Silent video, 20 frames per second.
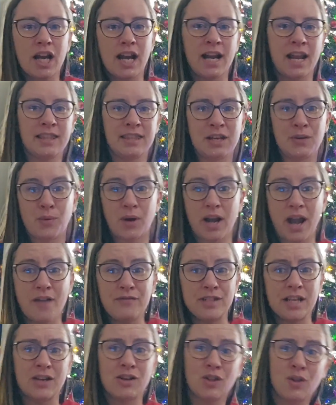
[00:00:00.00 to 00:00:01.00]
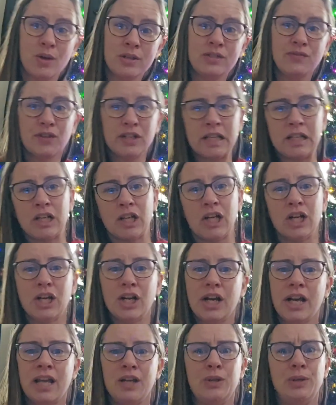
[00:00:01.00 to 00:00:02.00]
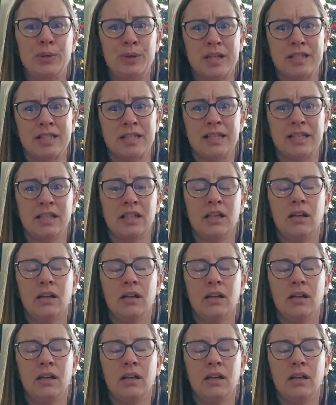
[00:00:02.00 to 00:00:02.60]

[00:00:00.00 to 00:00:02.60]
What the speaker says: and I think we're gonna have tenderloins for dinner. And who doesn't?